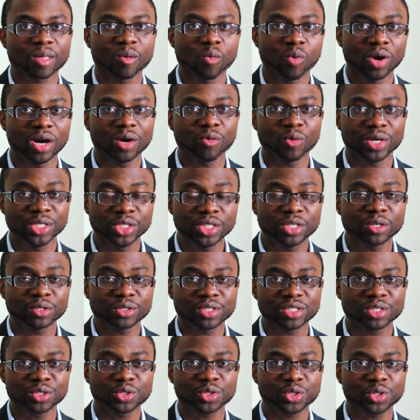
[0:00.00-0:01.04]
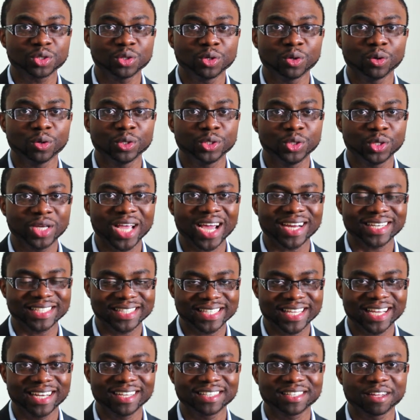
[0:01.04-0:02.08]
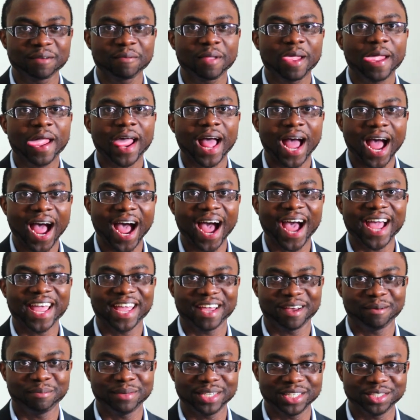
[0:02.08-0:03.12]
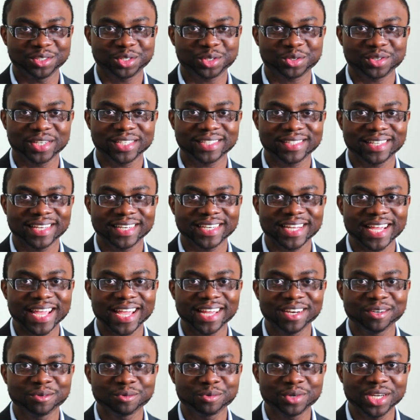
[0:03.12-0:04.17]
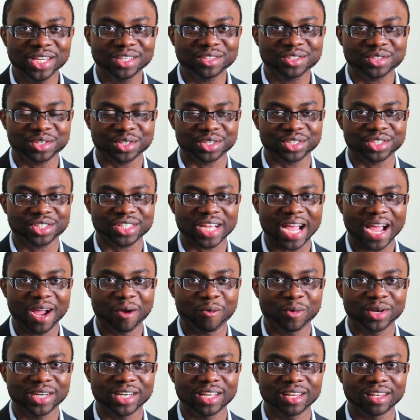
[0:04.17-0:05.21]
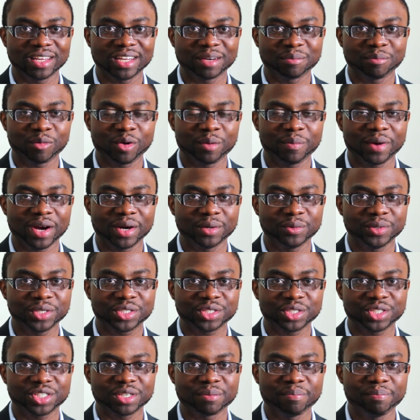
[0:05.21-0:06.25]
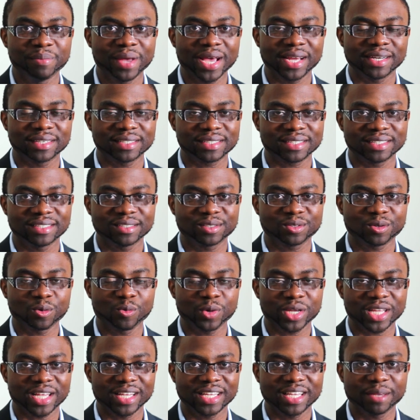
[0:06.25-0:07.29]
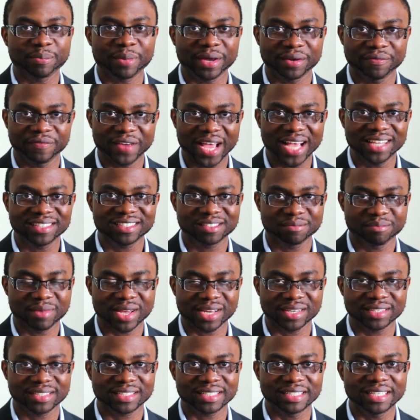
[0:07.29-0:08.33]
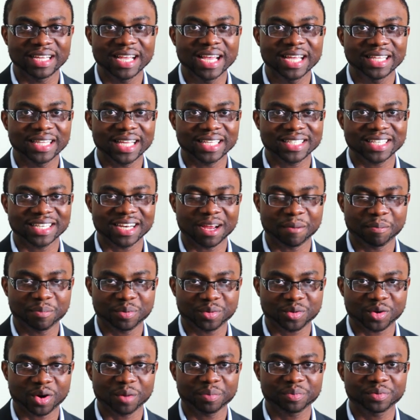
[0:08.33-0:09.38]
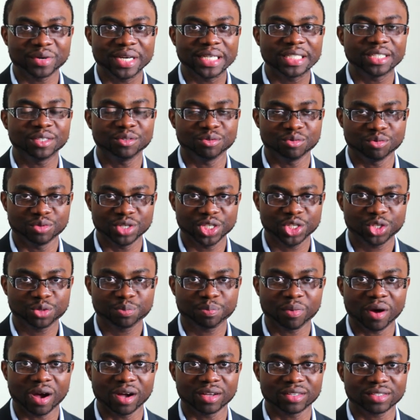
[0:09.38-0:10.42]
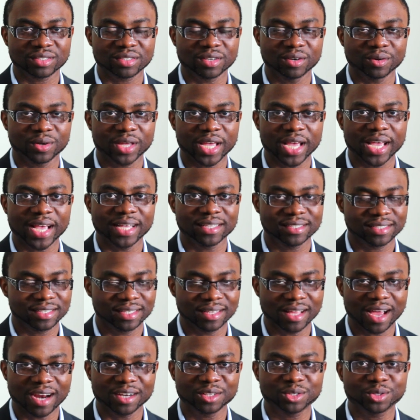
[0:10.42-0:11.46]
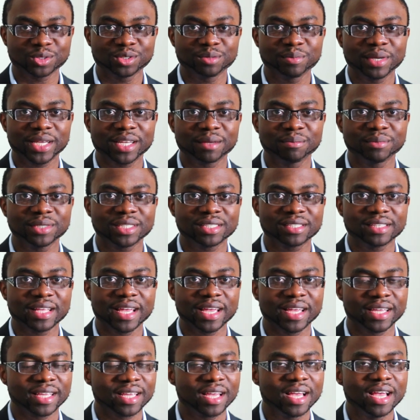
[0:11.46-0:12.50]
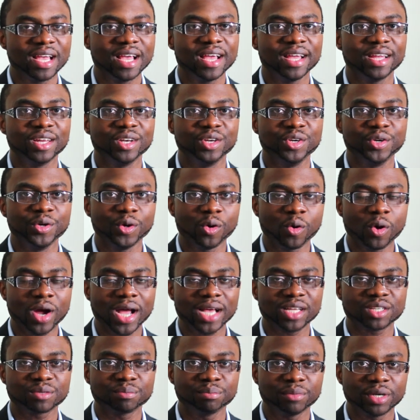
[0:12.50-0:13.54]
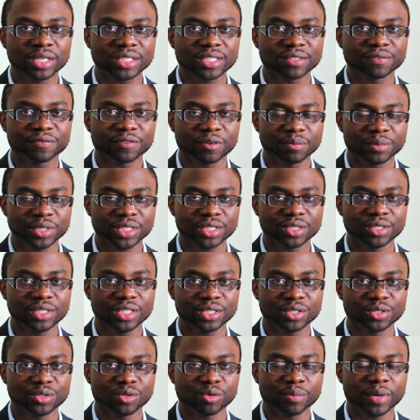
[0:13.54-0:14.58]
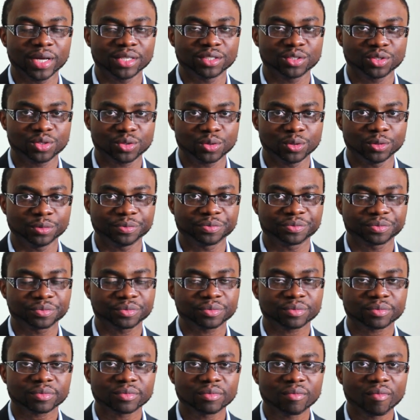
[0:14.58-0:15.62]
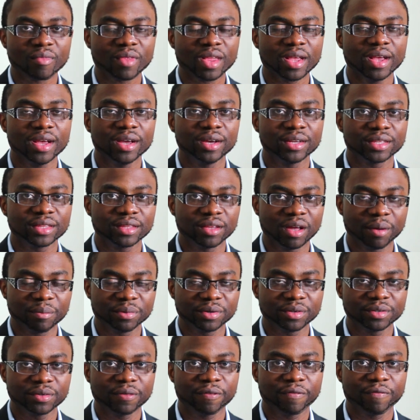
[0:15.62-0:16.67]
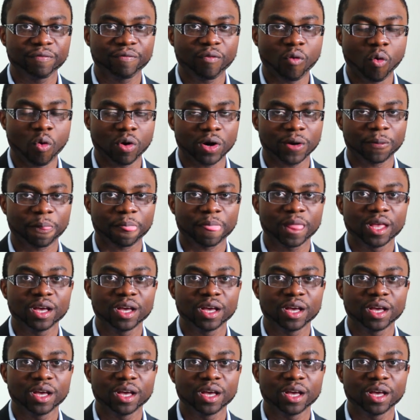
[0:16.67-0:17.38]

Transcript: Well, when you go to the school, you got to tell them, I am interested in research. I want to learn more about research in medicine so we can keep advancing medicine. That's an appropriate response, okay? I see a lot of students make a mistake. Know as much information you need to know about the school. Number four,